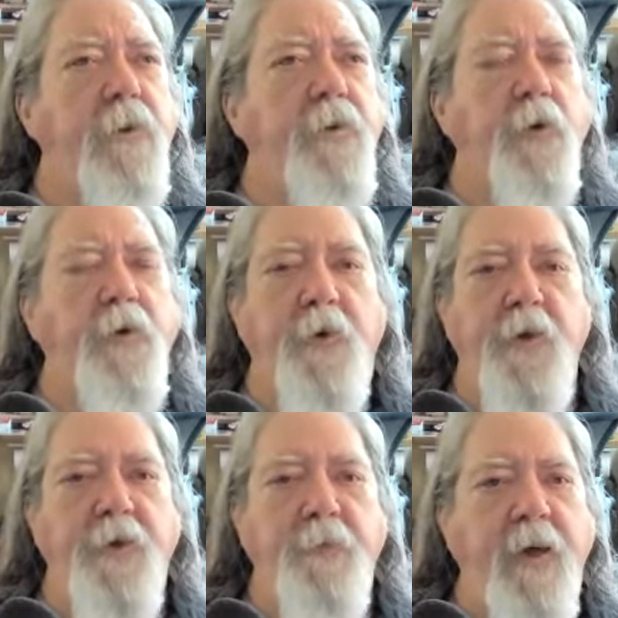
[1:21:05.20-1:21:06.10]
so you're
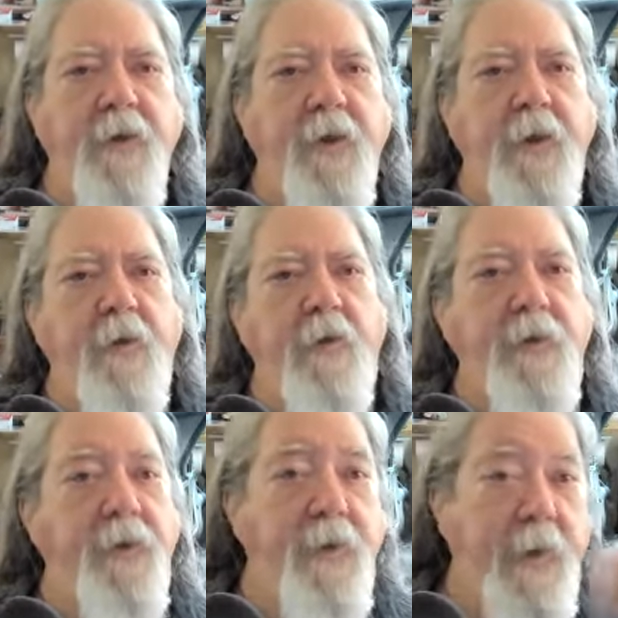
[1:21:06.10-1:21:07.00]
the spectator
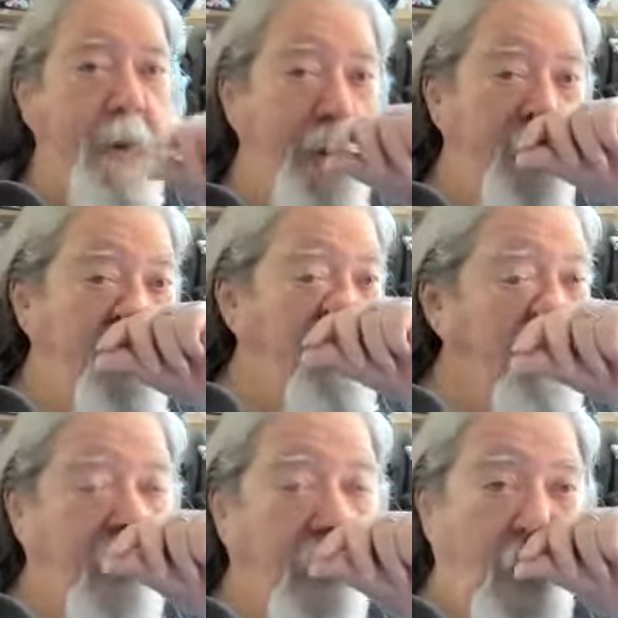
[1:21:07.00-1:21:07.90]
in the stands.
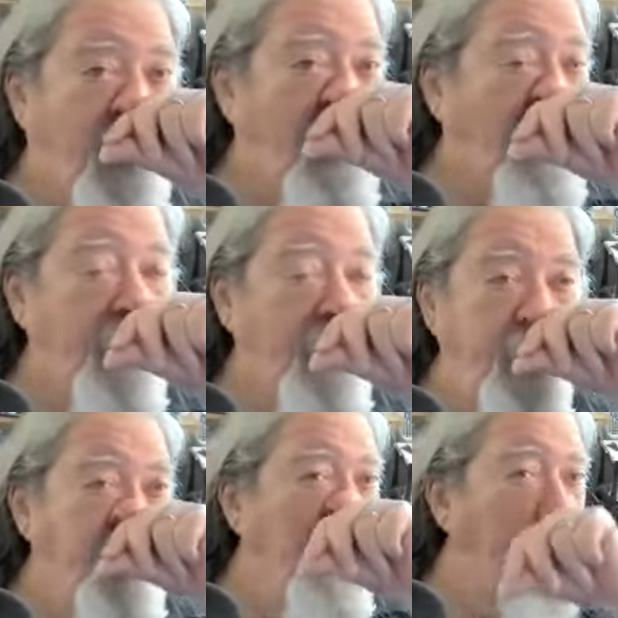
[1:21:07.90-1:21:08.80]

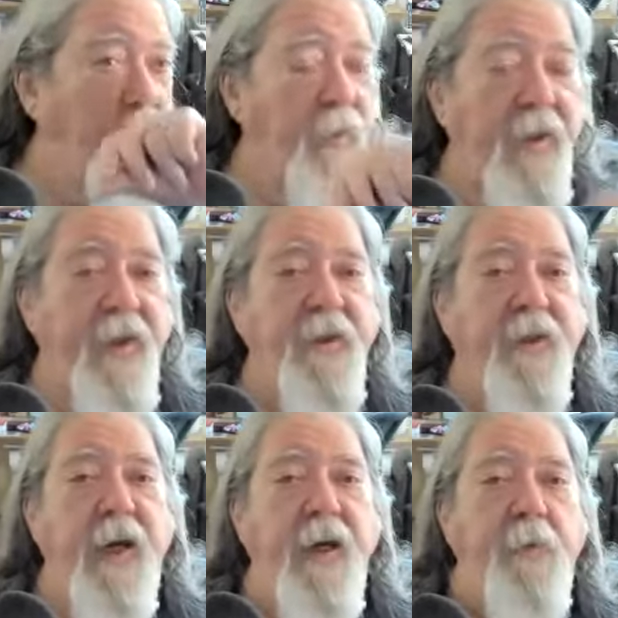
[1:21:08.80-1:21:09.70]
You're not playing the
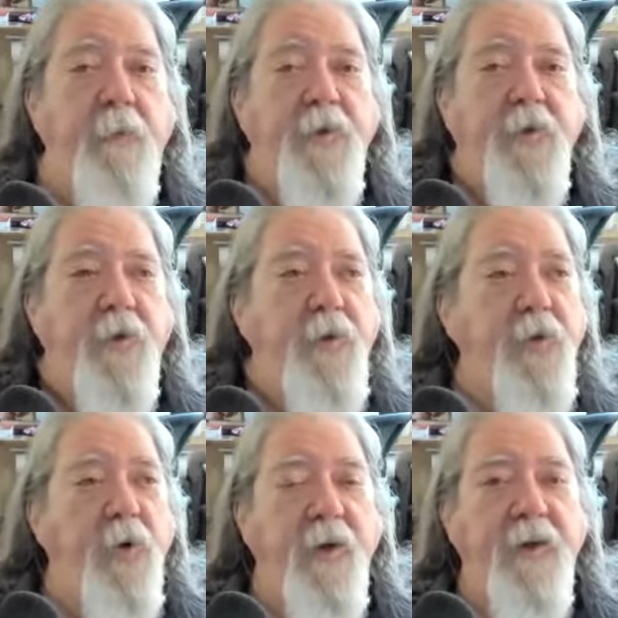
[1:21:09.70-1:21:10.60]
game, but you're
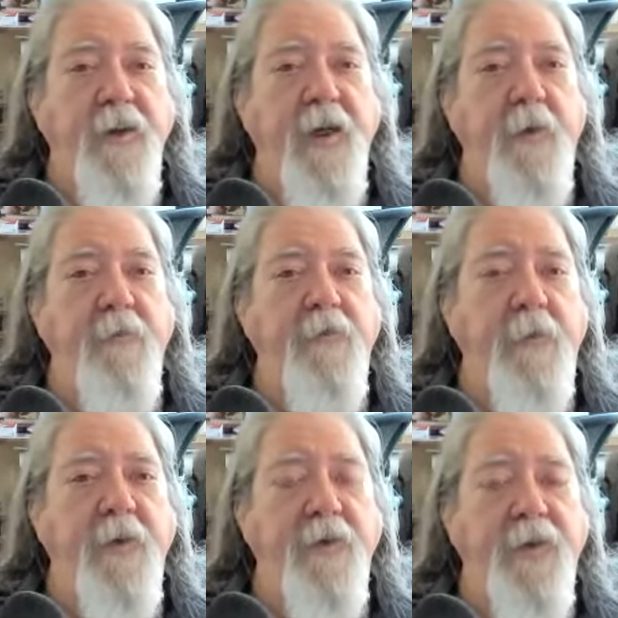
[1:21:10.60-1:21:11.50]
enjoying the game
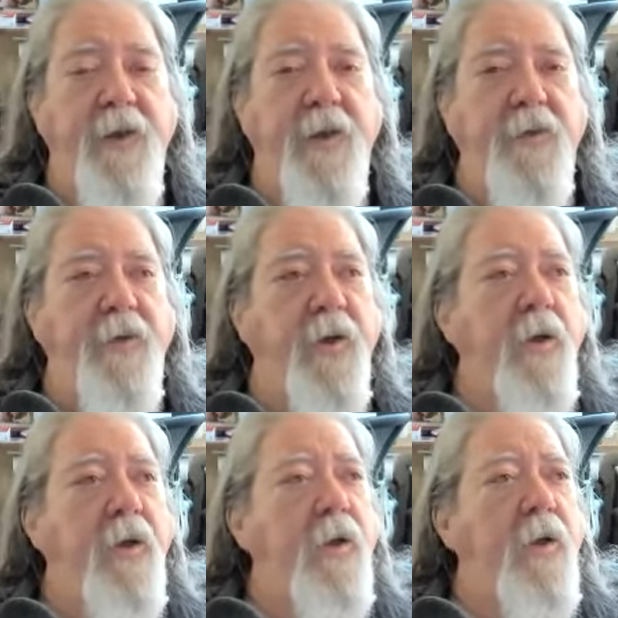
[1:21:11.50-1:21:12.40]
from the stands.
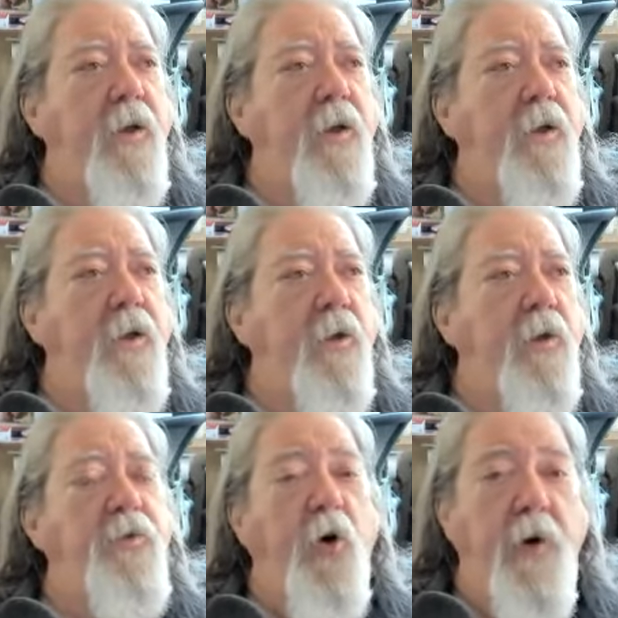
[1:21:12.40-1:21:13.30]
You're
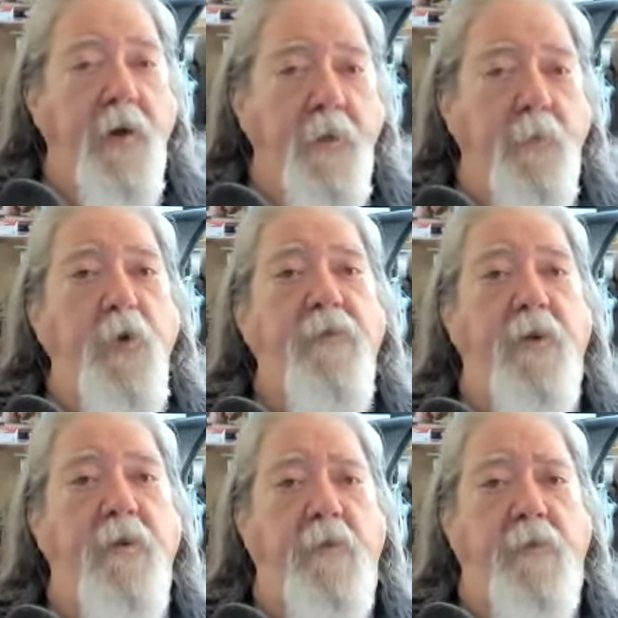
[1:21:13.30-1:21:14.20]
enjoying the
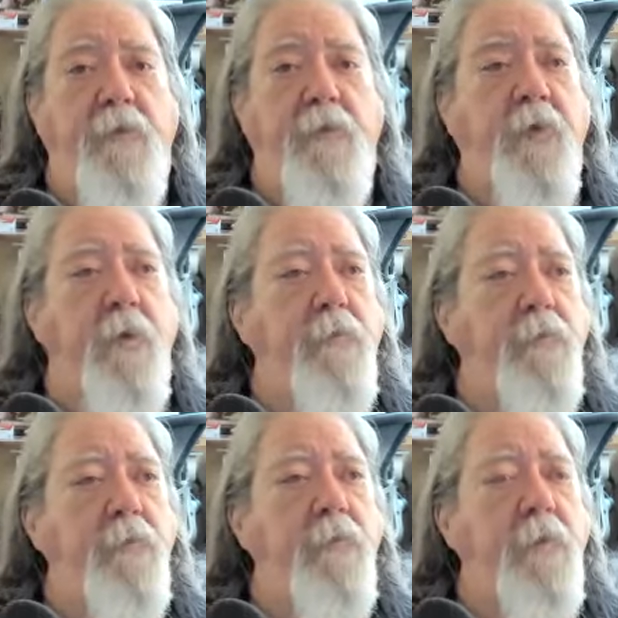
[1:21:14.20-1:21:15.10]
movie
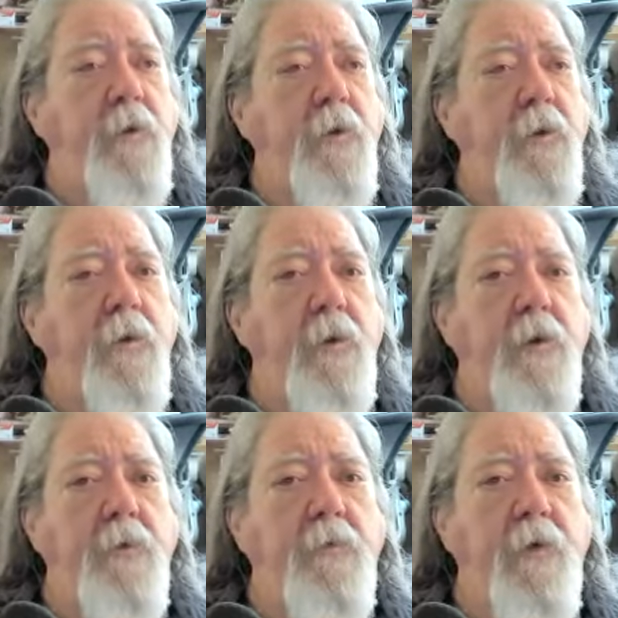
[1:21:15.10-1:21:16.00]
from
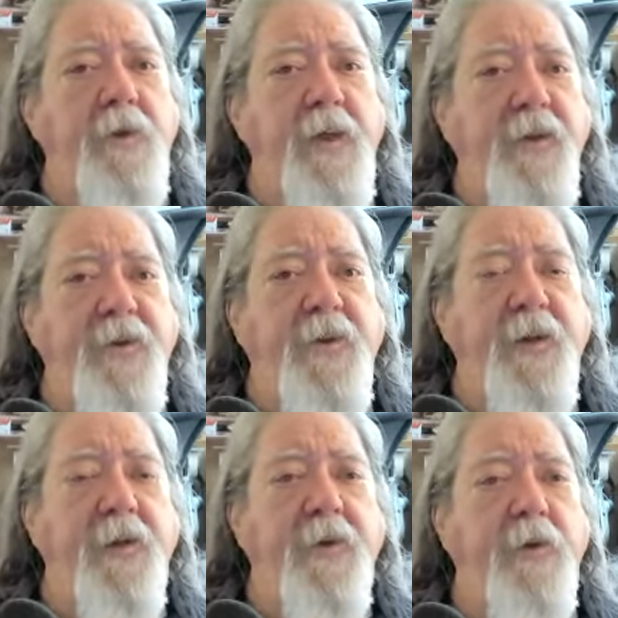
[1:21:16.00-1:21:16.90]
uh, a nice
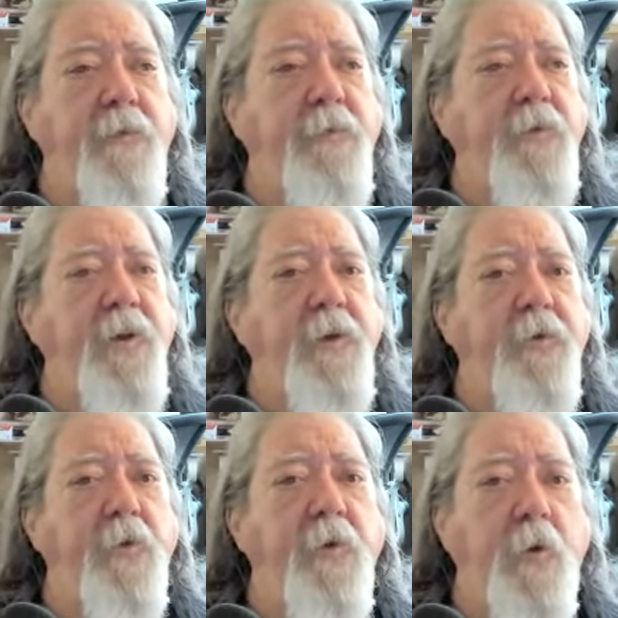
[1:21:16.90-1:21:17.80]
theater
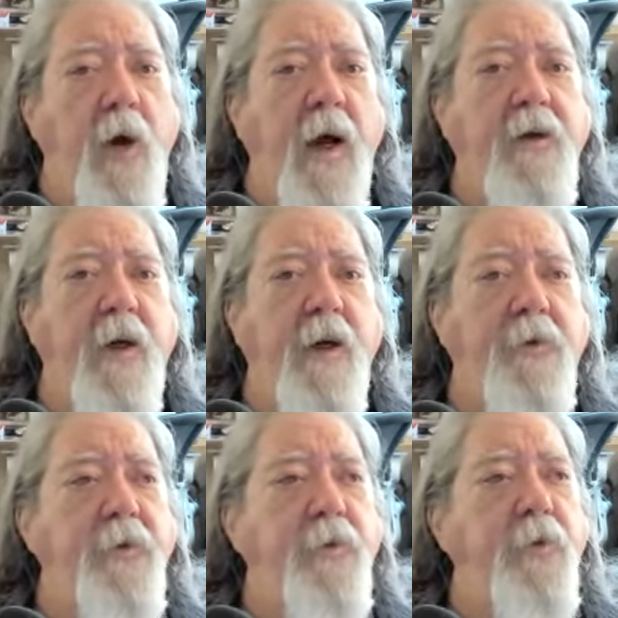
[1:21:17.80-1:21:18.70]
seat, or the rock
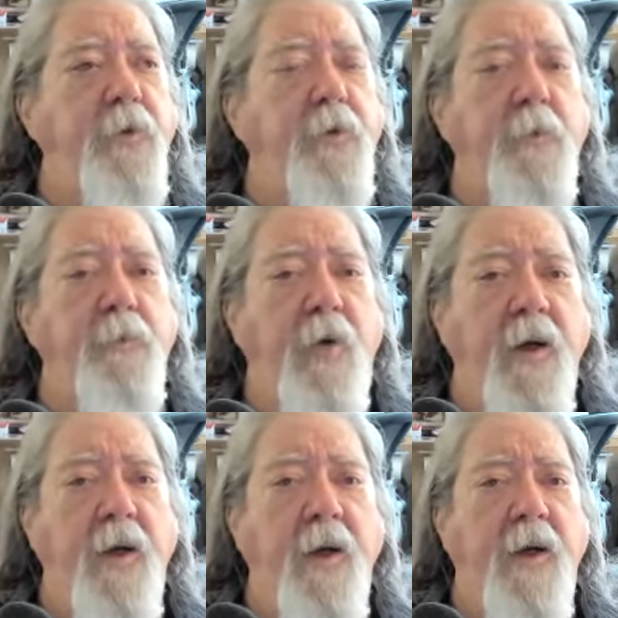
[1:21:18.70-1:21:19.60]
concert, or the
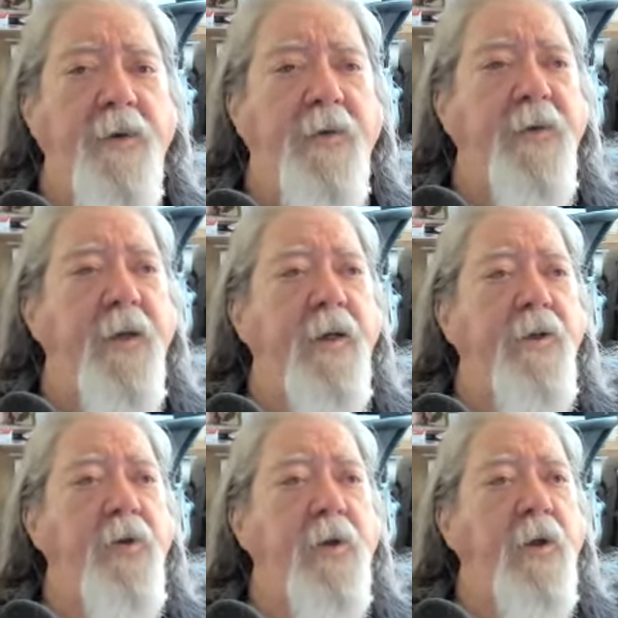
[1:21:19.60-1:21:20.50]
play on stage